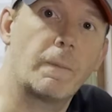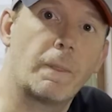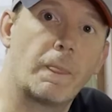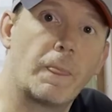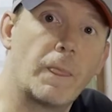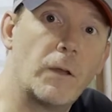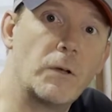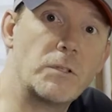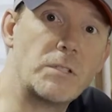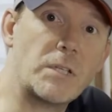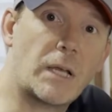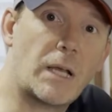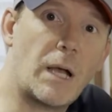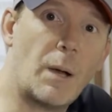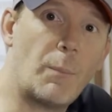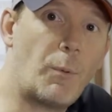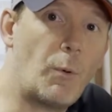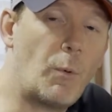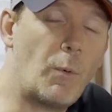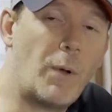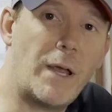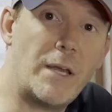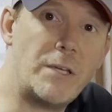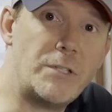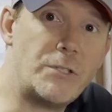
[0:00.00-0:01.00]
There's a couple
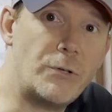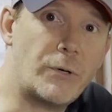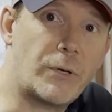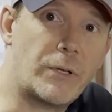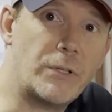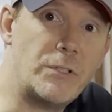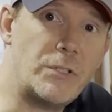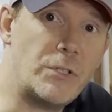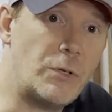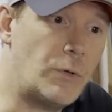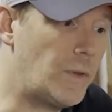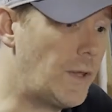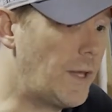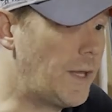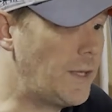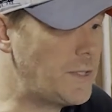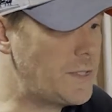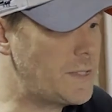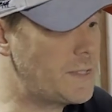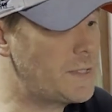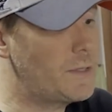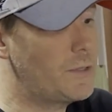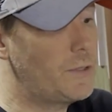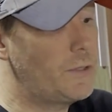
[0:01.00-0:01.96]
ways you can do this.